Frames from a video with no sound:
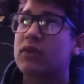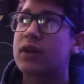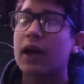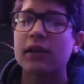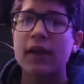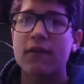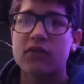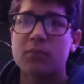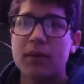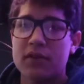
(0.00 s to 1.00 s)
it's kind of like
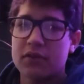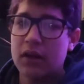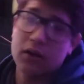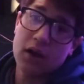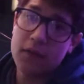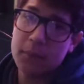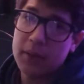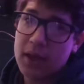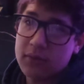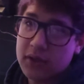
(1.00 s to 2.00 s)
the spit snare, not the
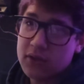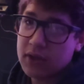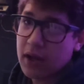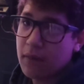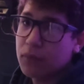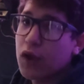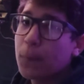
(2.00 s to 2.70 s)
BMG snare.